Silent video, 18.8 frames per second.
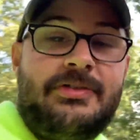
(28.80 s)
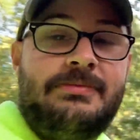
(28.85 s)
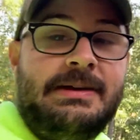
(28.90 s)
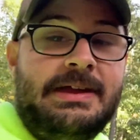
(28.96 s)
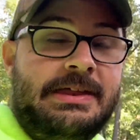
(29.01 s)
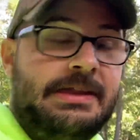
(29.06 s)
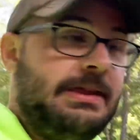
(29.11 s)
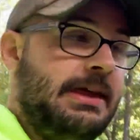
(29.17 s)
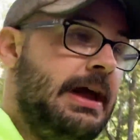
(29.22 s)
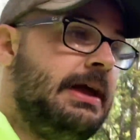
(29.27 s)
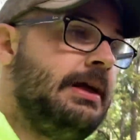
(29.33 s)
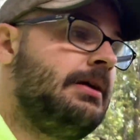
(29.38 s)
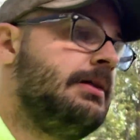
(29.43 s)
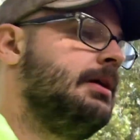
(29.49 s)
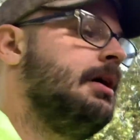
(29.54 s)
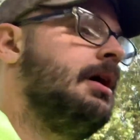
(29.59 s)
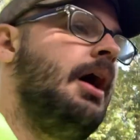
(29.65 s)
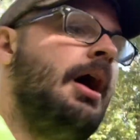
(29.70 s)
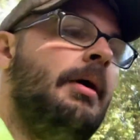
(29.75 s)
me today.
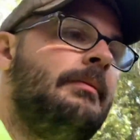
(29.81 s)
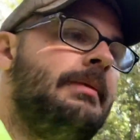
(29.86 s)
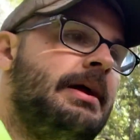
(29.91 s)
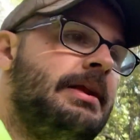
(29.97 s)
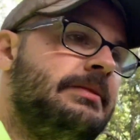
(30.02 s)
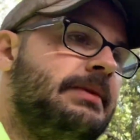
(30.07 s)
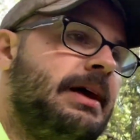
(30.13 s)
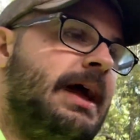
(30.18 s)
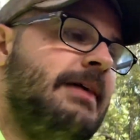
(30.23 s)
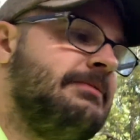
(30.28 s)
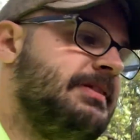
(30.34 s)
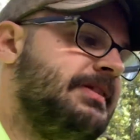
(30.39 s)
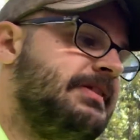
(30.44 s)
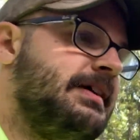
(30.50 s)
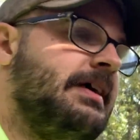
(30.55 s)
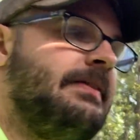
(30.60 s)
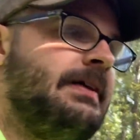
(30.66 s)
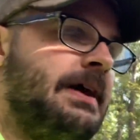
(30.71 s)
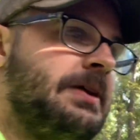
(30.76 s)
And having
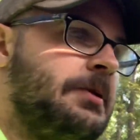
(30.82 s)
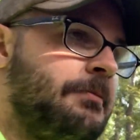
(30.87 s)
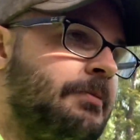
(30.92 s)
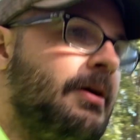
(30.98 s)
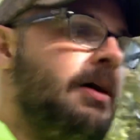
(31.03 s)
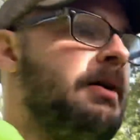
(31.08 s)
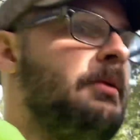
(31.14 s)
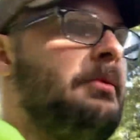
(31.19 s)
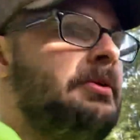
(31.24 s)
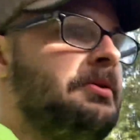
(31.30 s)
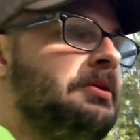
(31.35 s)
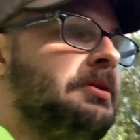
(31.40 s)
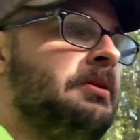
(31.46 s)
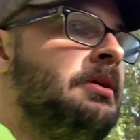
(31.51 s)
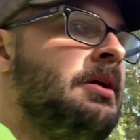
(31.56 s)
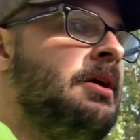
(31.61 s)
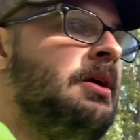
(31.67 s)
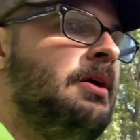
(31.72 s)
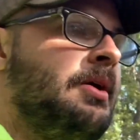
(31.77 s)
said that, you're probably wondering
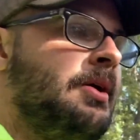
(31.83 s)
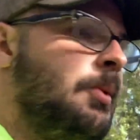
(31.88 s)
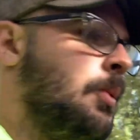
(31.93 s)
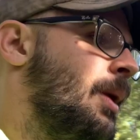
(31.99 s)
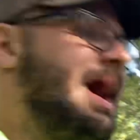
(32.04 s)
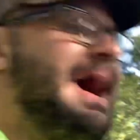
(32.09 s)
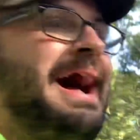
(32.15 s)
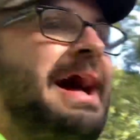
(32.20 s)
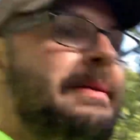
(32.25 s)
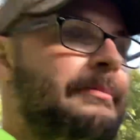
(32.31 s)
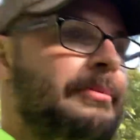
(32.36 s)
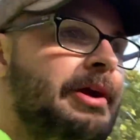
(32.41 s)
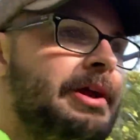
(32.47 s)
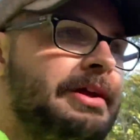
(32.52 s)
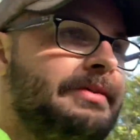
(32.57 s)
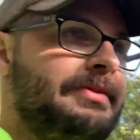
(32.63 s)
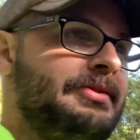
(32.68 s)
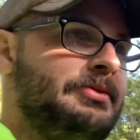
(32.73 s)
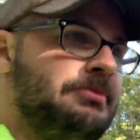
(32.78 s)
why I'm
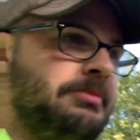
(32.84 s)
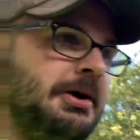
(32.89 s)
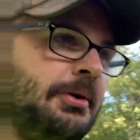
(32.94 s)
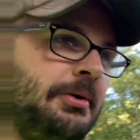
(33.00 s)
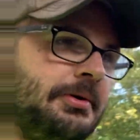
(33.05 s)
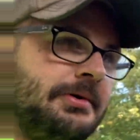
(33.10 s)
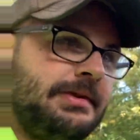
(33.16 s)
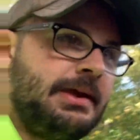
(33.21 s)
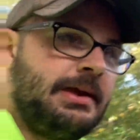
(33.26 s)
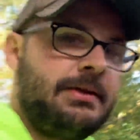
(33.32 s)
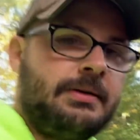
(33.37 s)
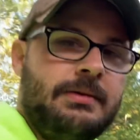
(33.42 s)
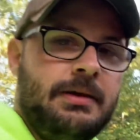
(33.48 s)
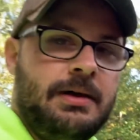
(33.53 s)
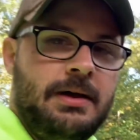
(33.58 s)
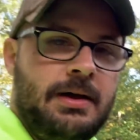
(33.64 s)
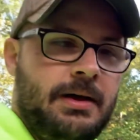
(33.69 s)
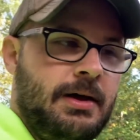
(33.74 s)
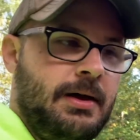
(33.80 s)
bringing two mowers. Like,
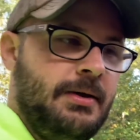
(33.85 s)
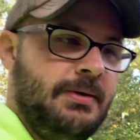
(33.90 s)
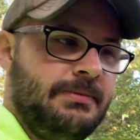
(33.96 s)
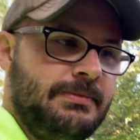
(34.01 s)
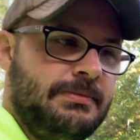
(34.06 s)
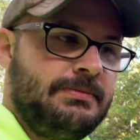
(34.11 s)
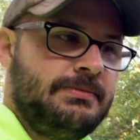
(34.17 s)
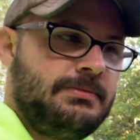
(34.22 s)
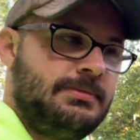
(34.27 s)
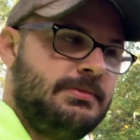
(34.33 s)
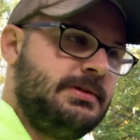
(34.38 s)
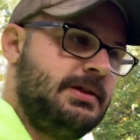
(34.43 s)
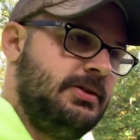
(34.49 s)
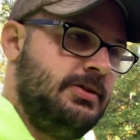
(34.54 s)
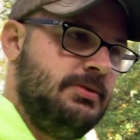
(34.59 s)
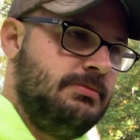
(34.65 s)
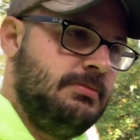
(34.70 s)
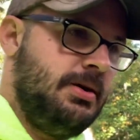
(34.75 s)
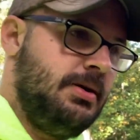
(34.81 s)
can
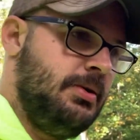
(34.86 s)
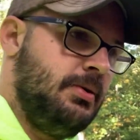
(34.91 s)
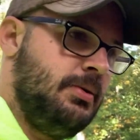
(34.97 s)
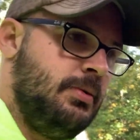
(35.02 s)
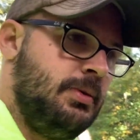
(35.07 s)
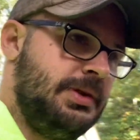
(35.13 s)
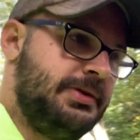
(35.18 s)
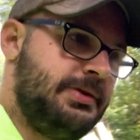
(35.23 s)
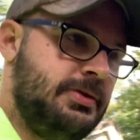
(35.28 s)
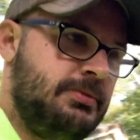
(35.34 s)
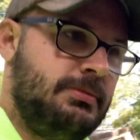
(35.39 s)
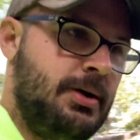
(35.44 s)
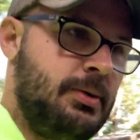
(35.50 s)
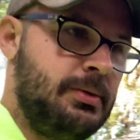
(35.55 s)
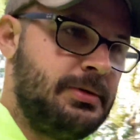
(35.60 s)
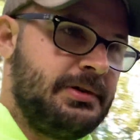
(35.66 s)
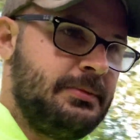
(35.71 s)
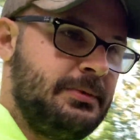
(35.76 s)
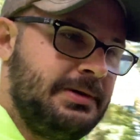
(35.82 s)
you mow with two
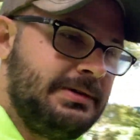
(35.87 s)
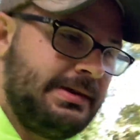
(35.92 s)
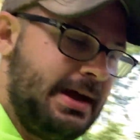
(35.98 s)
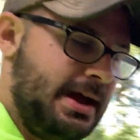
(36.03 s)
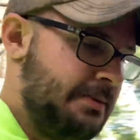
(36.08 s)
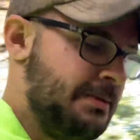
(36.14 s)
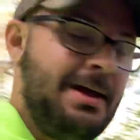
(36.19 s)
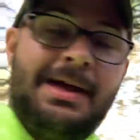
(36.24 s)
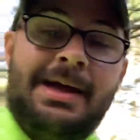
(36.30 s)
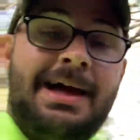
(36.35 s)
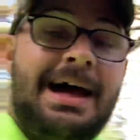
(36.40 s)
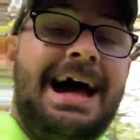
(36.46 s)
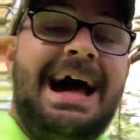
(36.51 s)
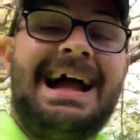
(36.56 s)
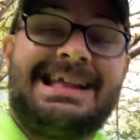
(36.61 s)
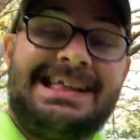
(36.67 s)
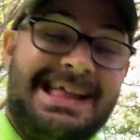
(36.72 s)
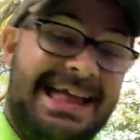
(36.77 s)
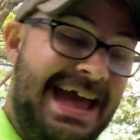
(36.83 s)
mowers at one time?
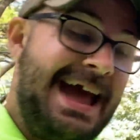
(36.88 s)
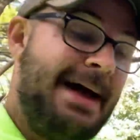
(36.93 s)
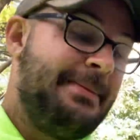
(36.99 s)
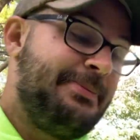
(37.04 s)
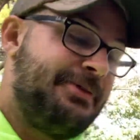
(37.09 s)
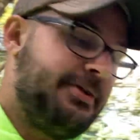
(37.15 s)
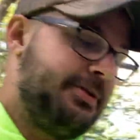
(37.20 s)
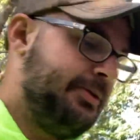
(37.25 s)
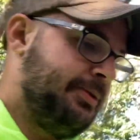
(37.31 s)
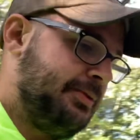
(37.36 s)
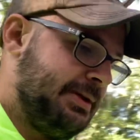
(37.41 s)
I absolutely